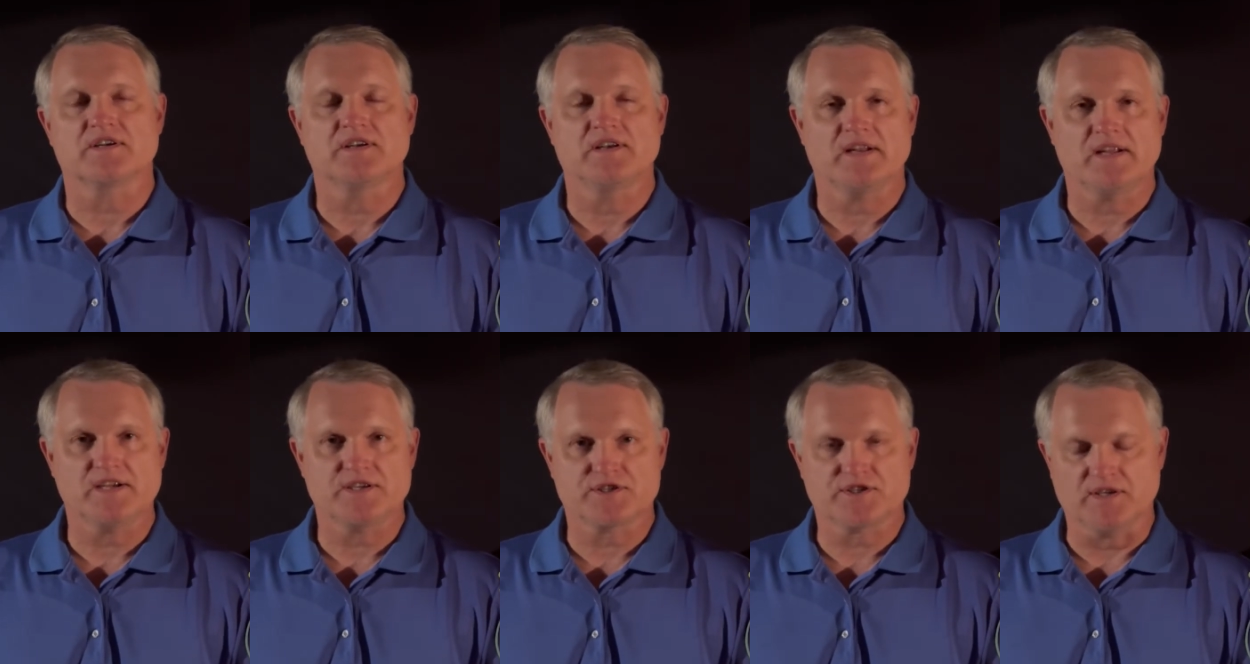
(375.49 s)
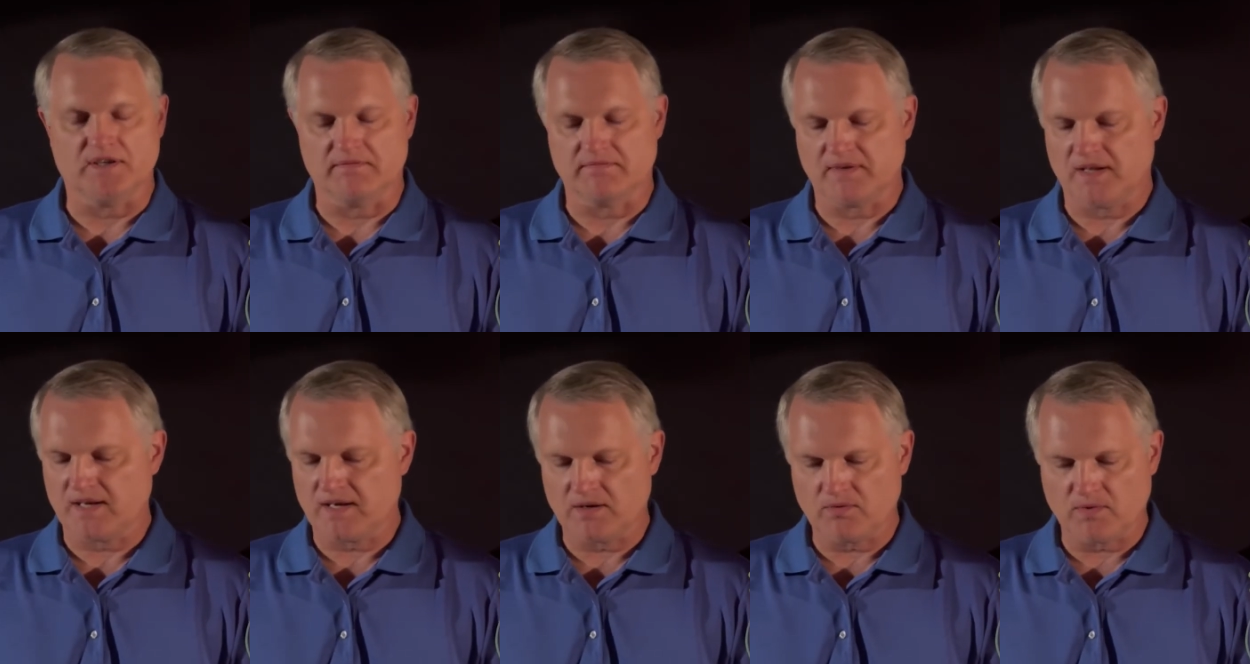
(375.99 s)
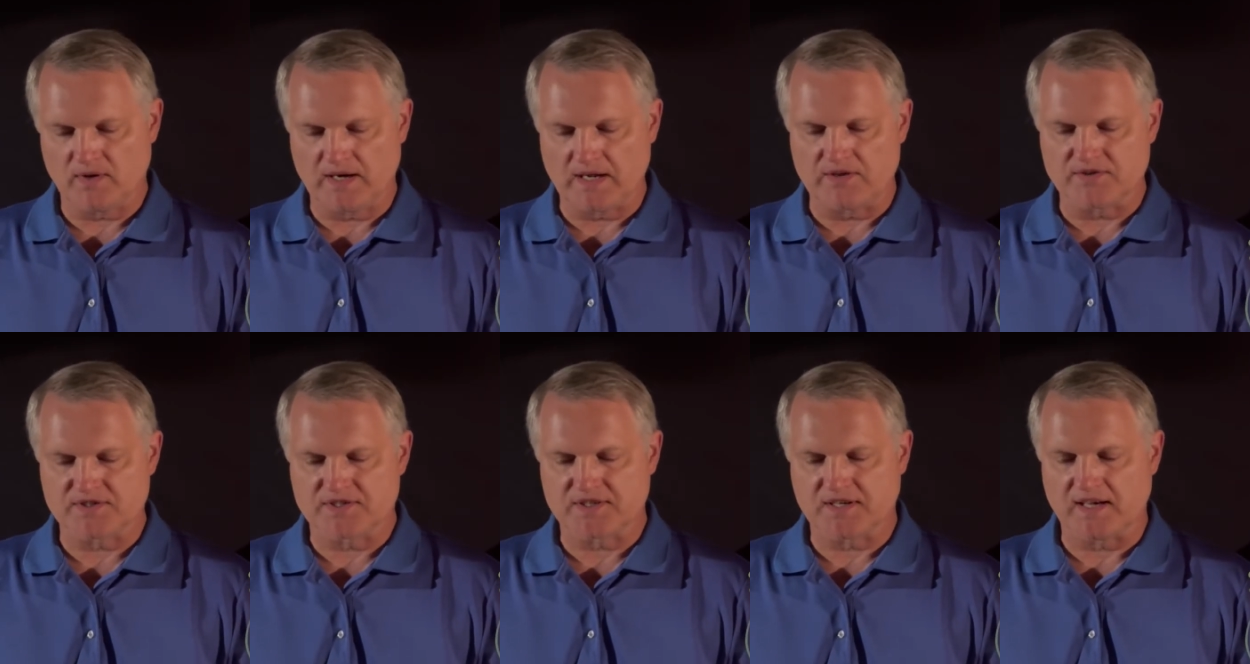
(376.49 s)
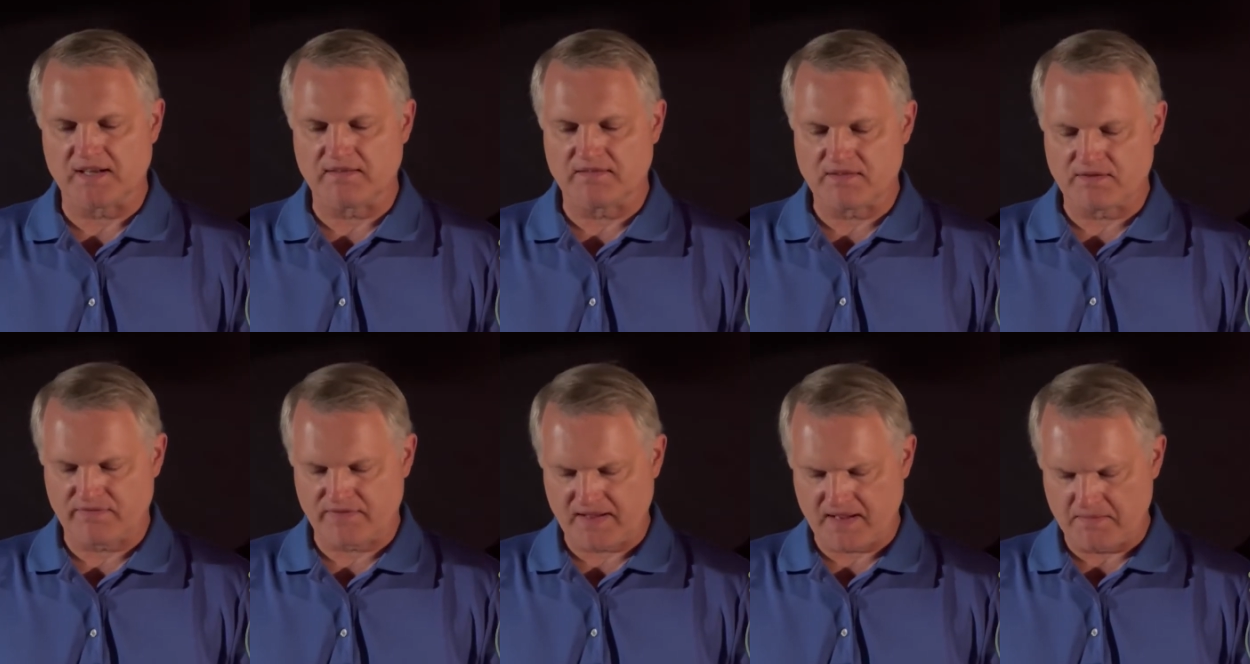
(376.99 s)
nation, anyone outside of
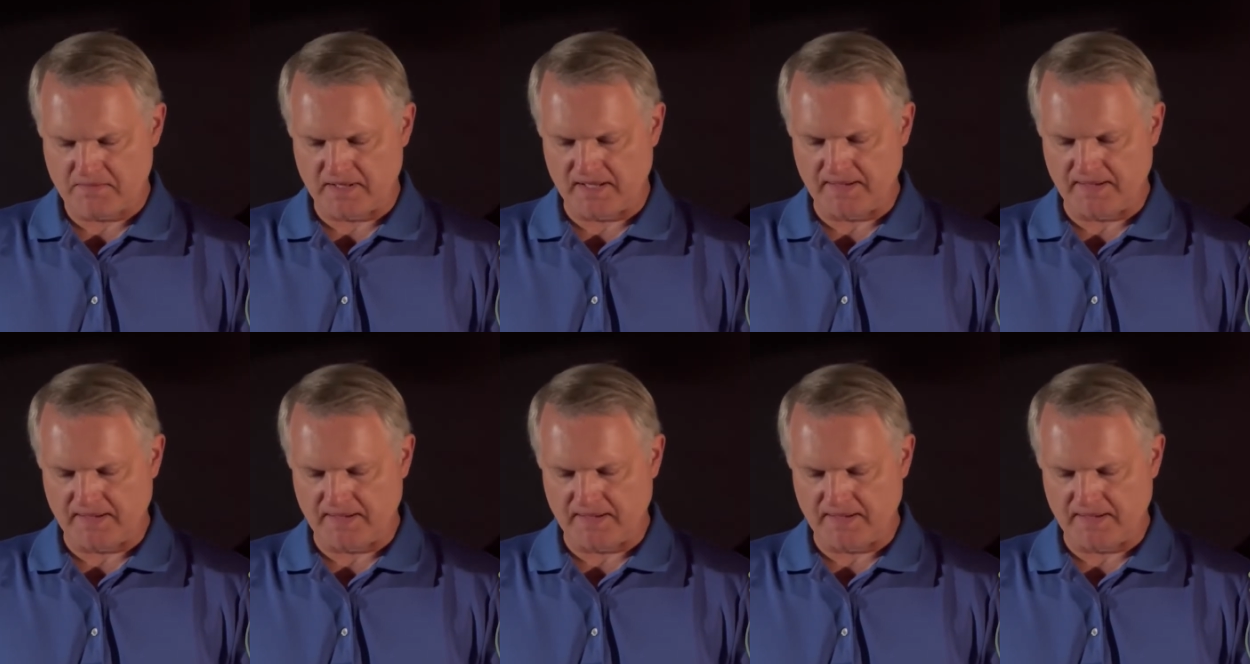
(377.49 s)
the family.